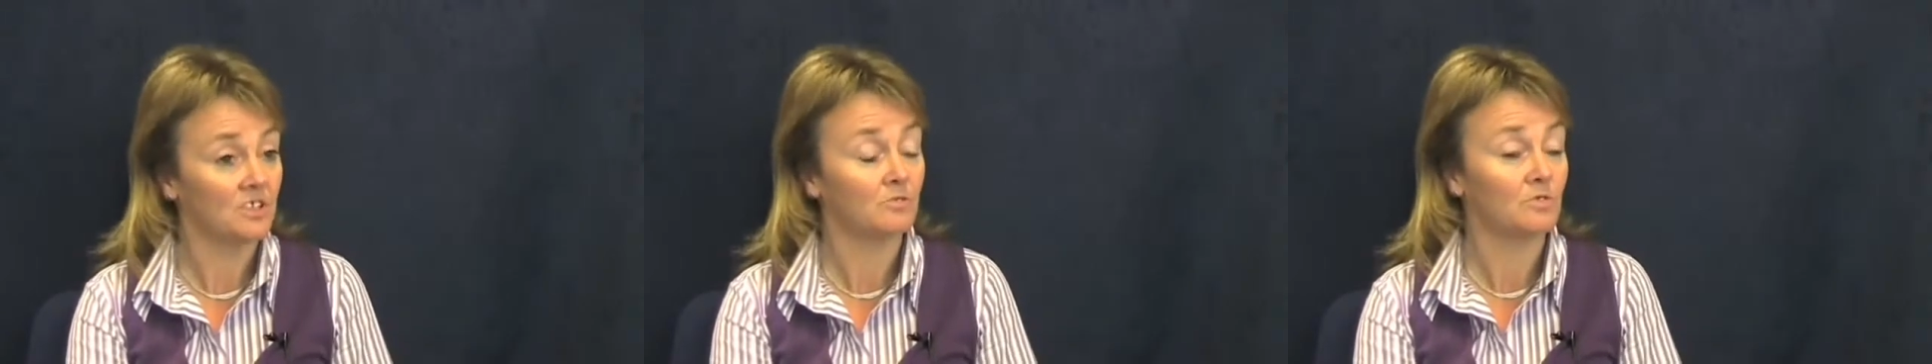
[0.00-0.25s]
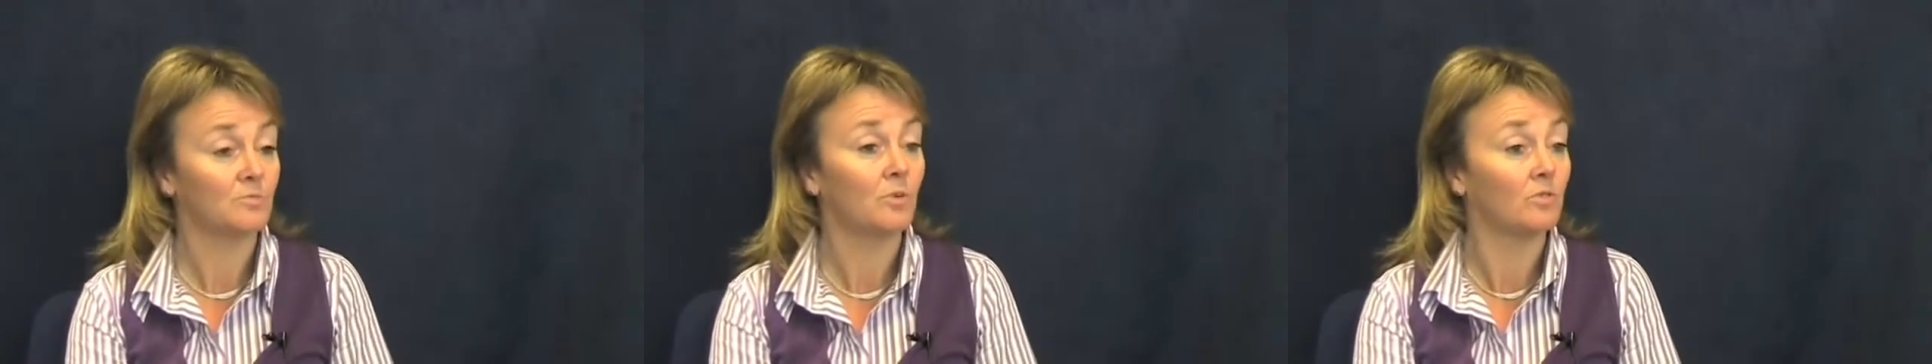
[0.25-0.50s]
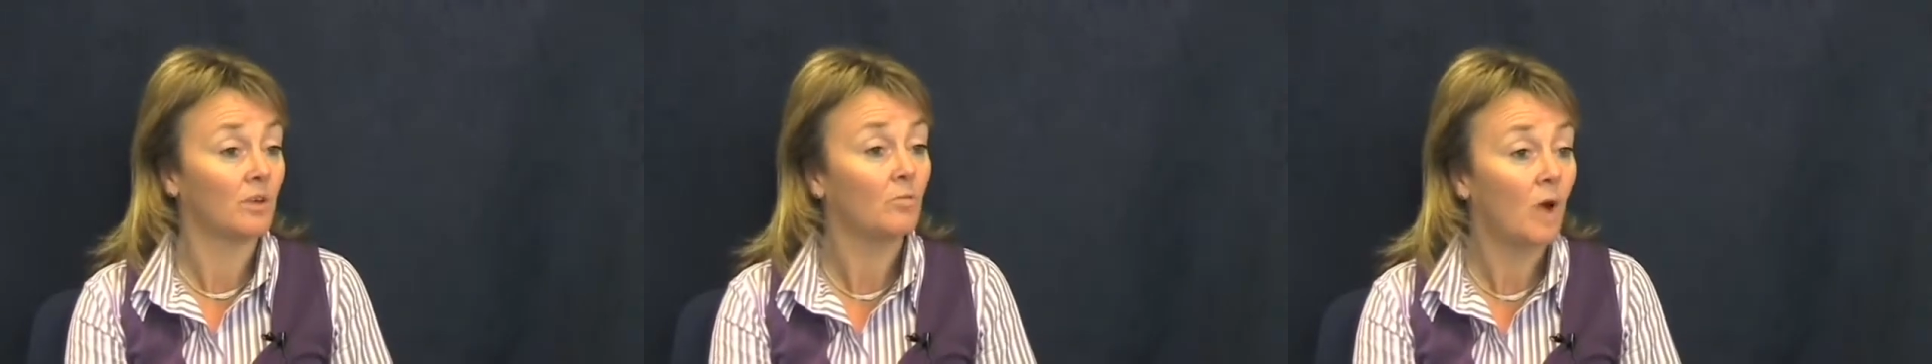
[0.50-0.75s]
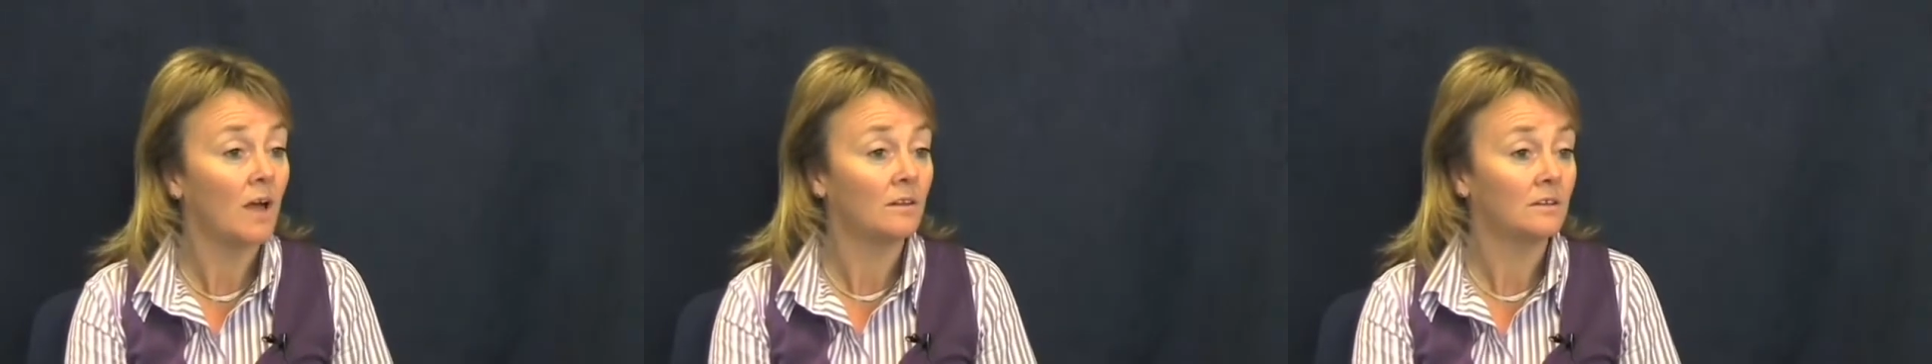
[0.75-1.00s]
is responding
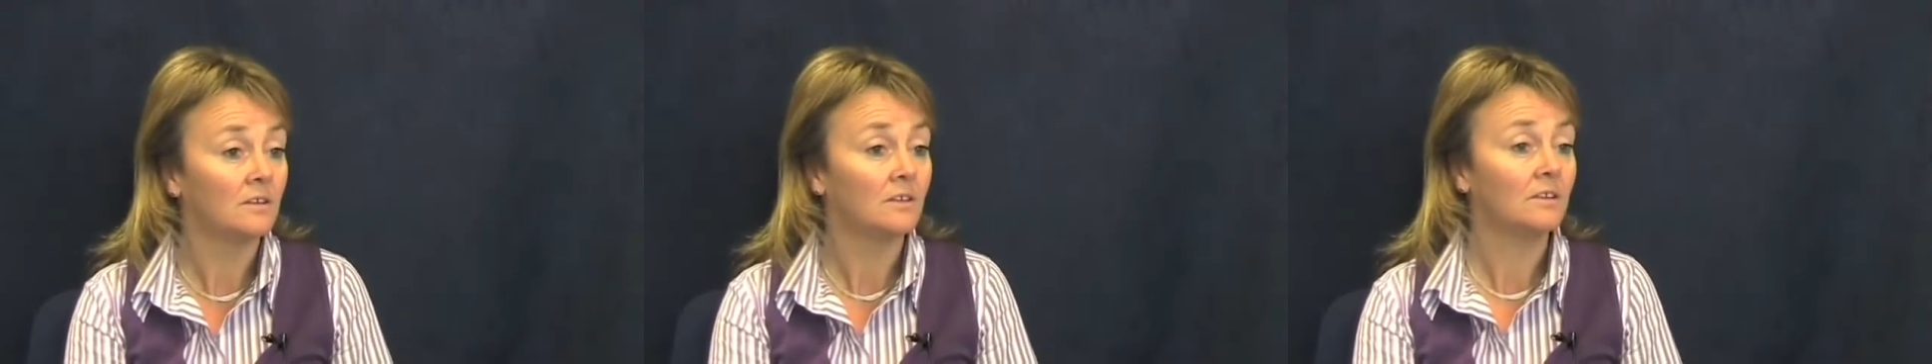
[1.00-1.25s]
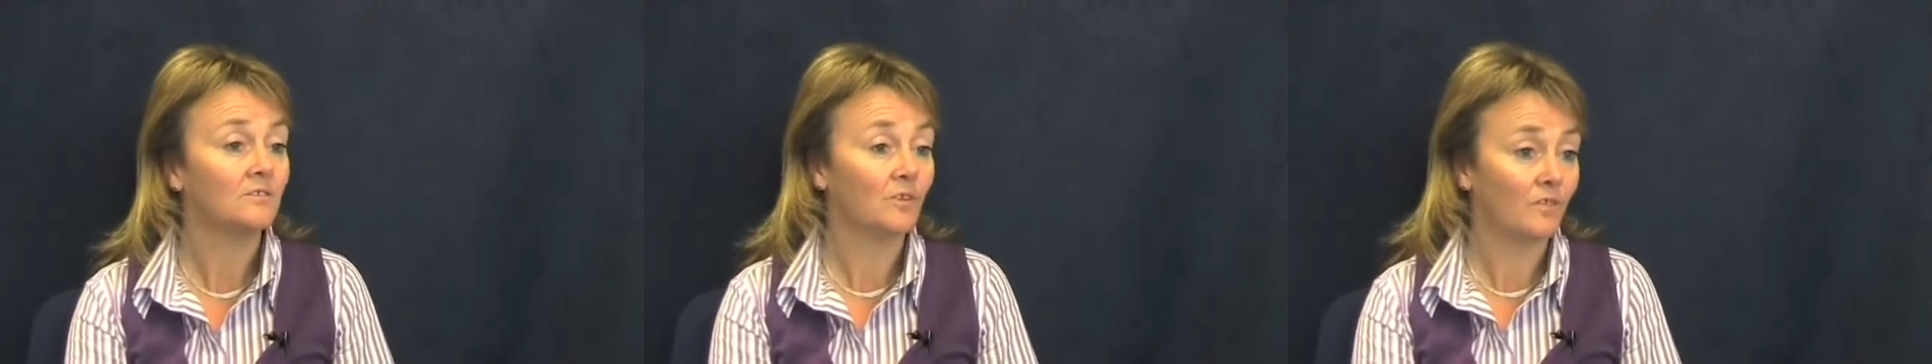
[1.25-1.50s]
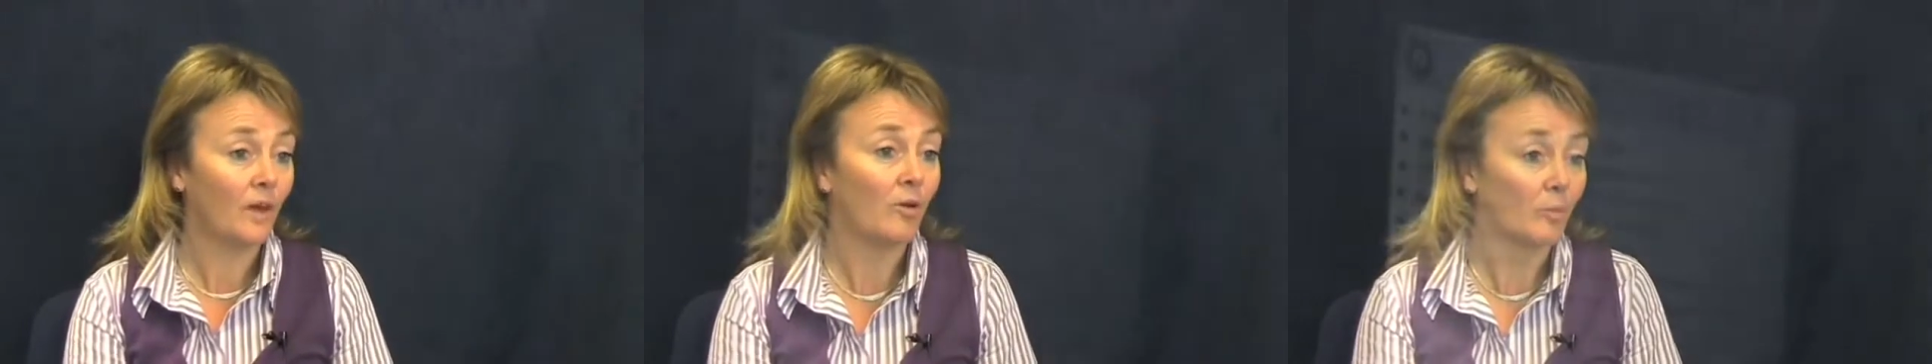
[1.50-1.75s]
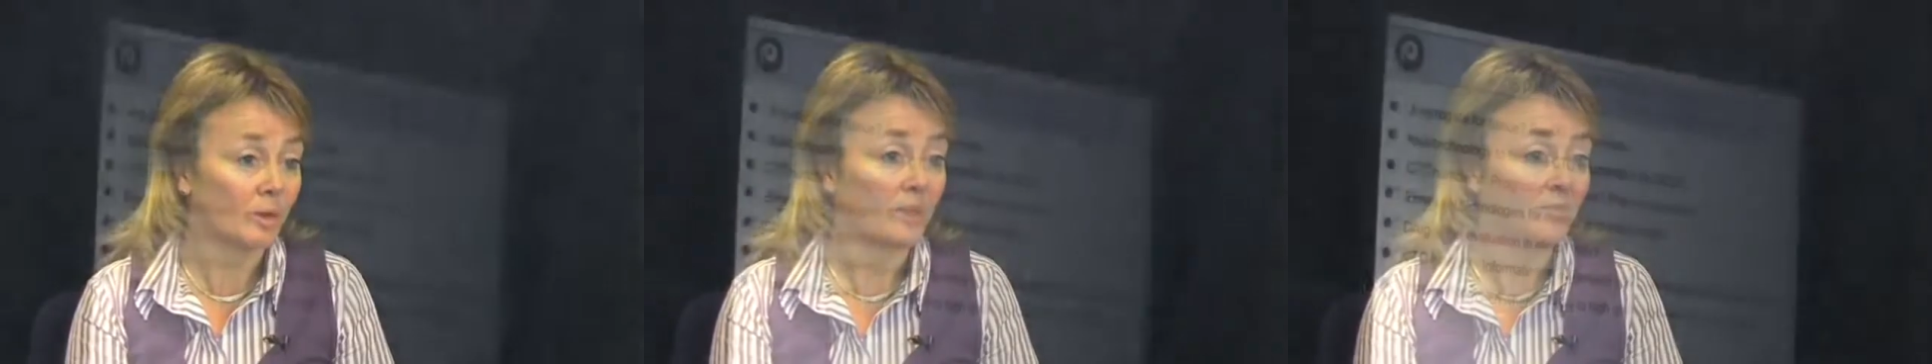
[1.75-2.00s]
well to
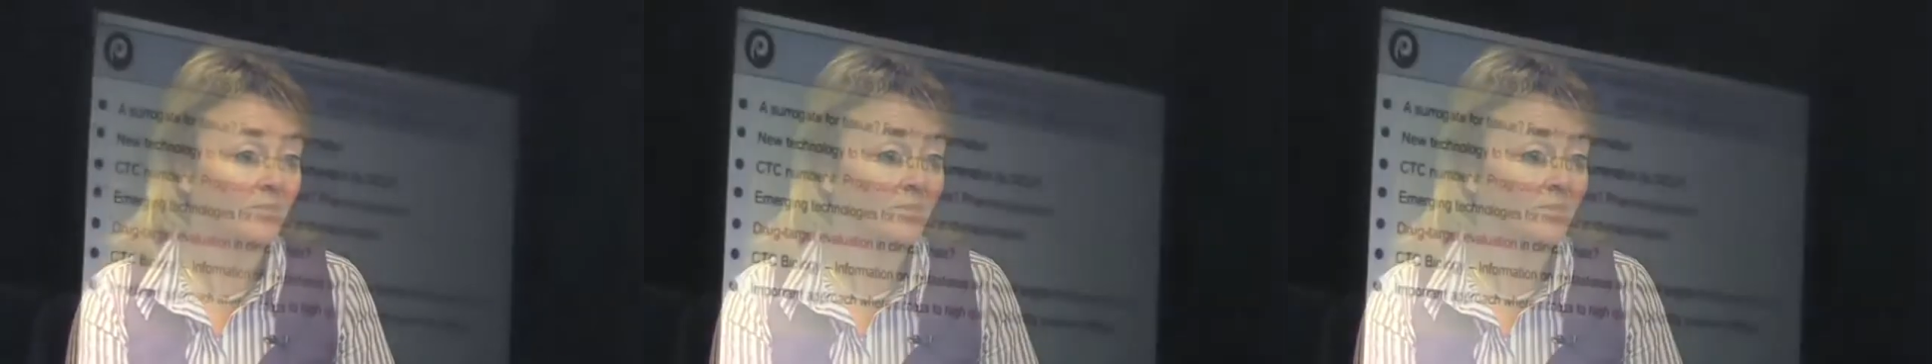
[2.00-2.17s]
therapy.